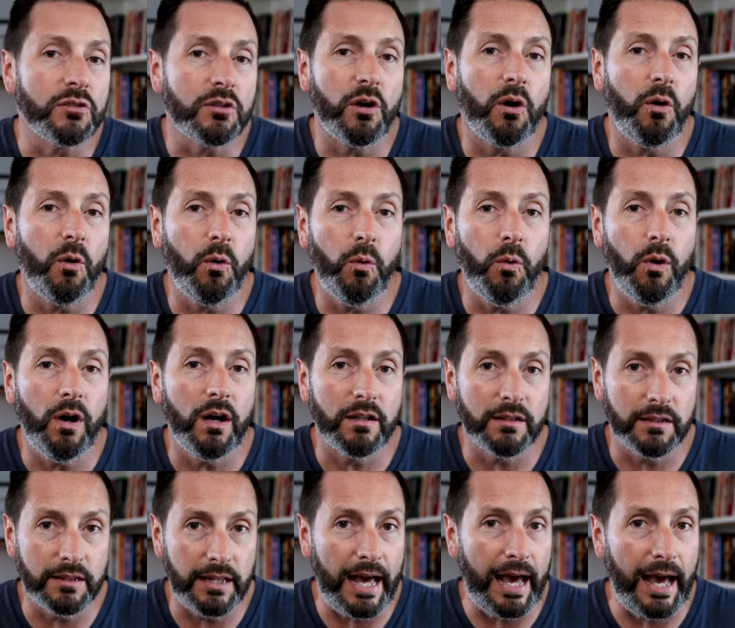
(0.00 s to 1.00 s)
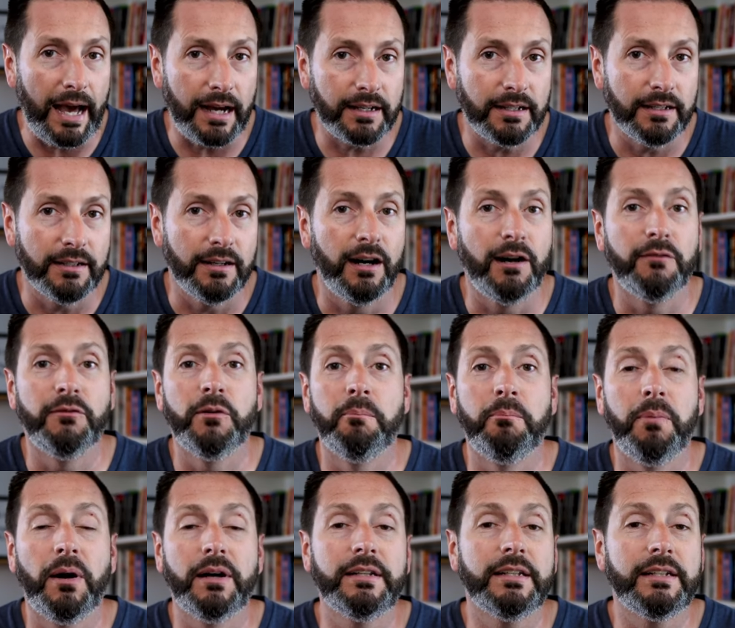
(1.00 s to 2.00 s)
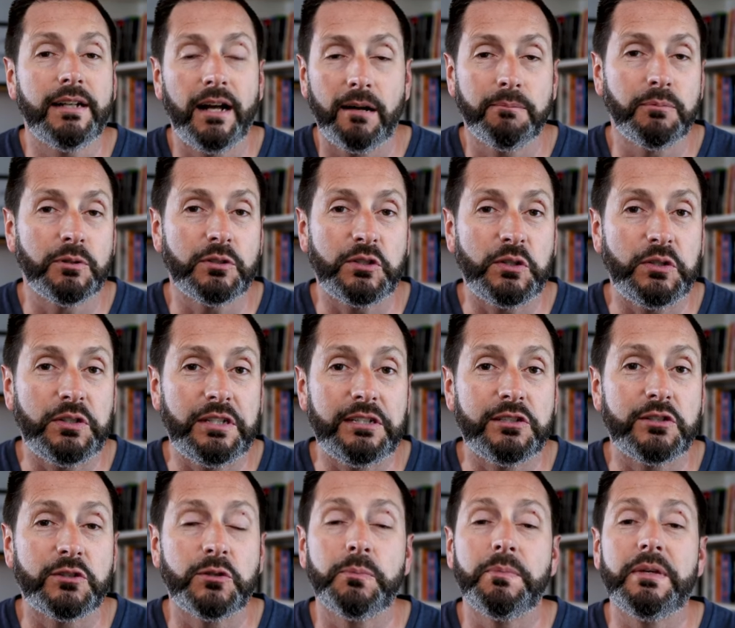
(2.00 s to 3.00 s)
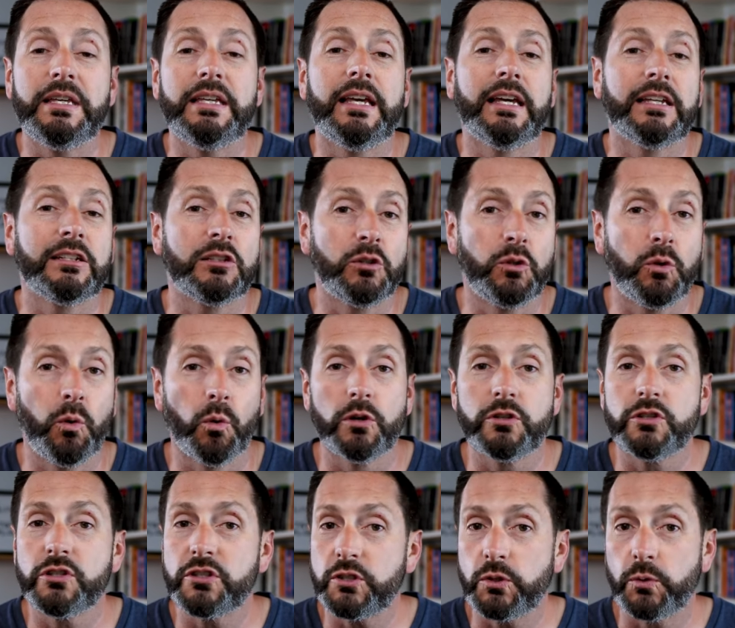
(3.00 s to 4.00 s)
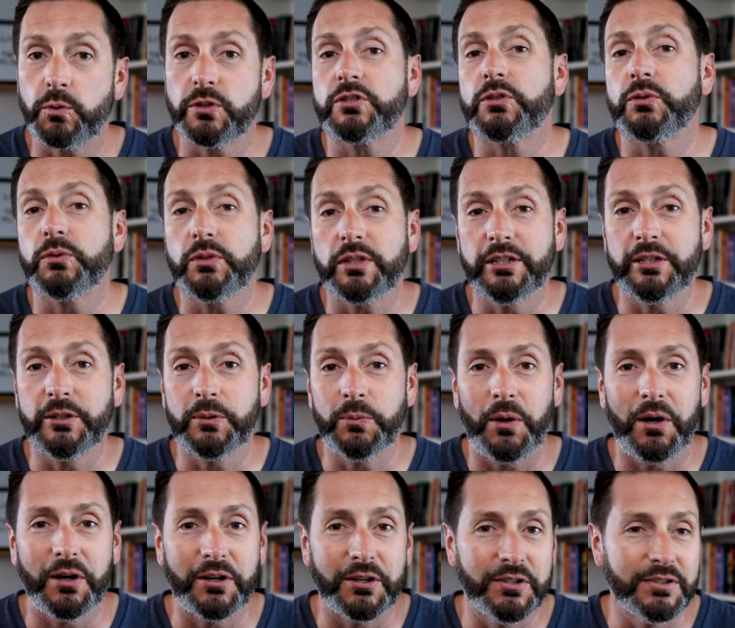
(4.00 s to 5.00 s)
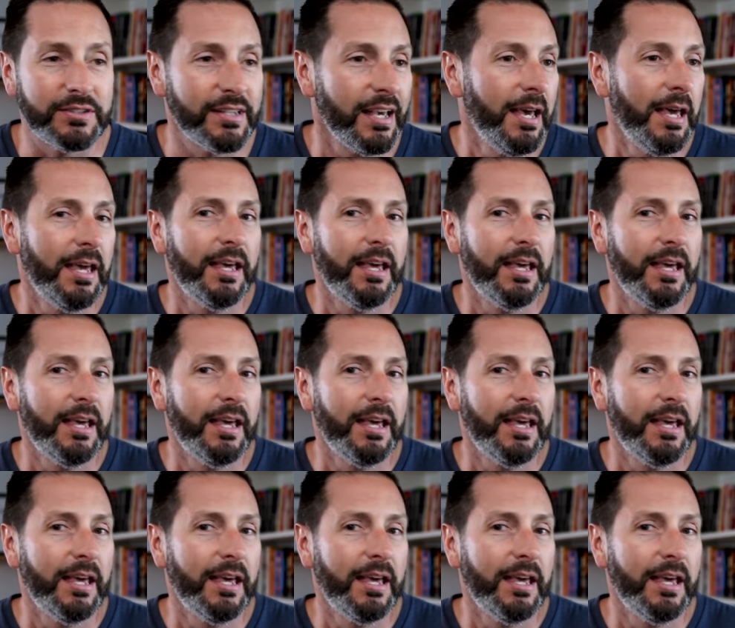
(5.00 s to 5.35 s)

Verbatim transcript: no lack of abundant opportunity to be in gorgeous crystal clear waters,